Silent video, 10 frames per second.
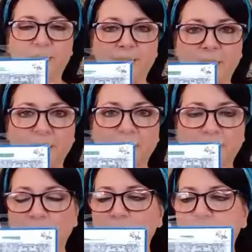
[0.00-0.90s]
every Thinking
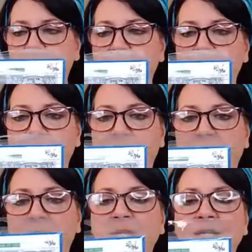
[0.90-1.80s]
of You stamp
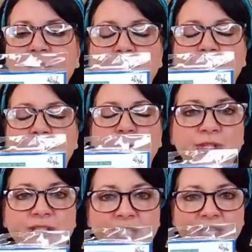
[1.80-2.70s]
set to
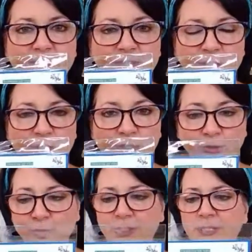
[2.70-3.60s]
the Save the
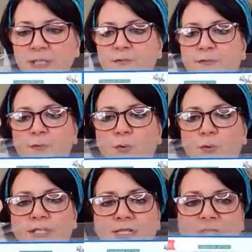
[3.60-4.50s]
Children
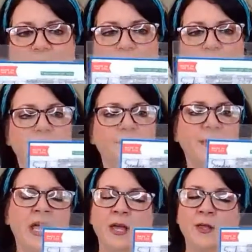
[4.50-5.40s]
organization.
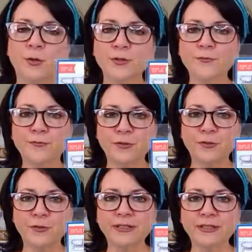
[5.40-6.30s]
They're on the
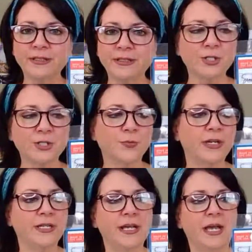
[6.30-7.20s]
front lines right
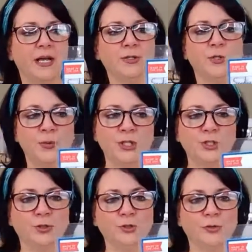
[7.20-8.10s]
now supporting
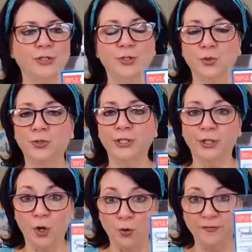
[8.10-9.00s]
children during
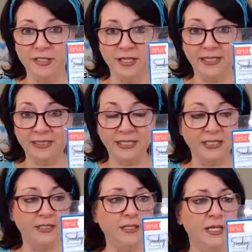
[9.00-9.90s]
COVID
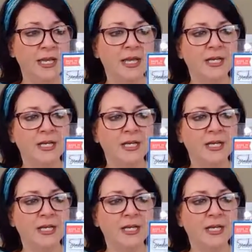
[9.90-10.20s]
19